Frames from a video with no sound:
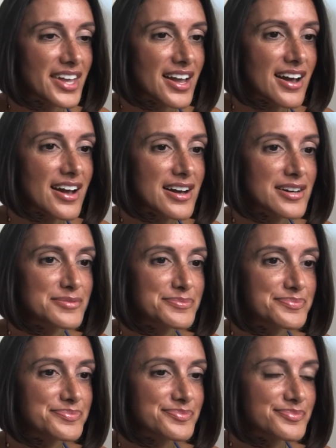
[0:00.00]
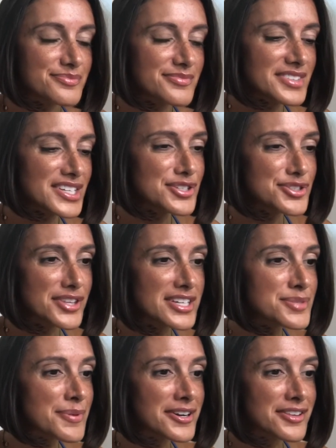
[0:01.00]
So
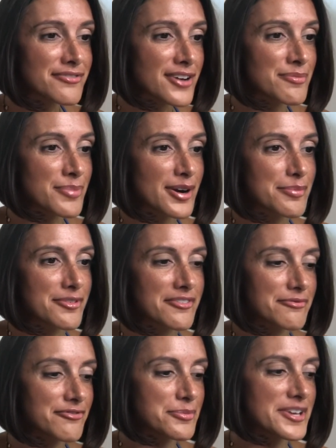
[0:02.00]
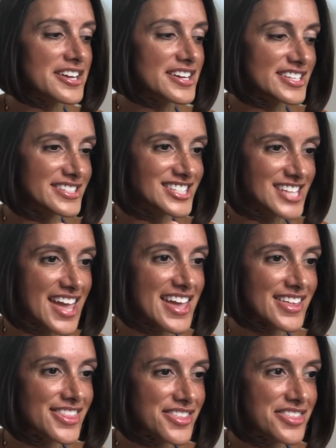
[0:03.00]
that's part of the fun part for me, is
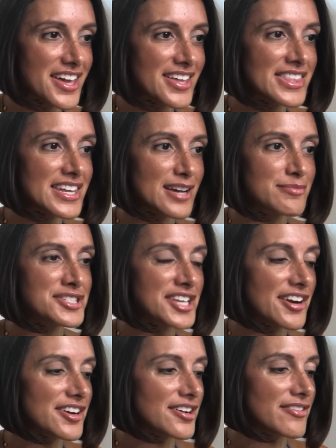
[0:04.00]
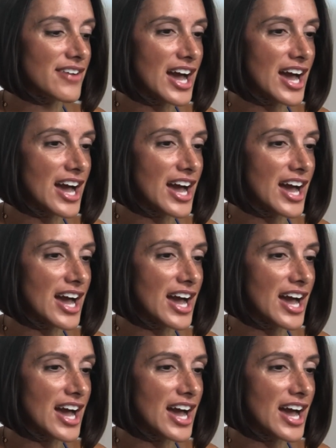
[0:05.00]
saying the thing that I'm scared of.